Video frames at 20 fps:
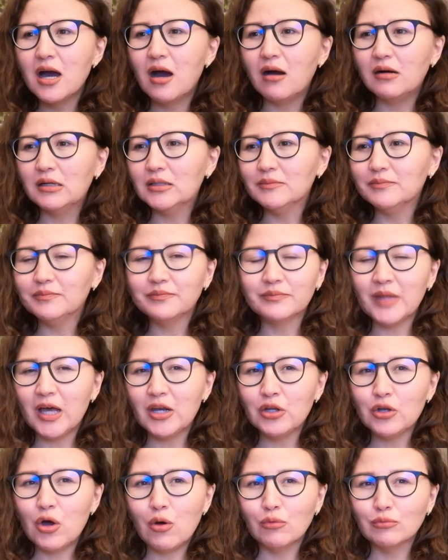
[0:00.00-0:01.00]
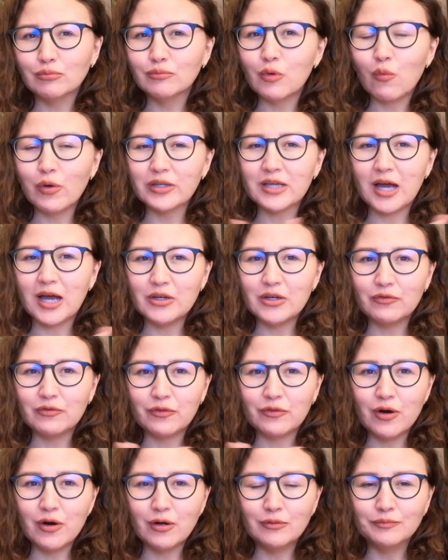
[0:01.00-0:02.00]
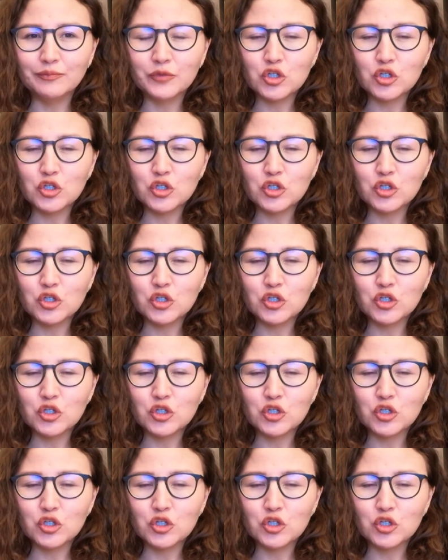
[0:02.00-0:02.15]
um, i don't know what kind of um,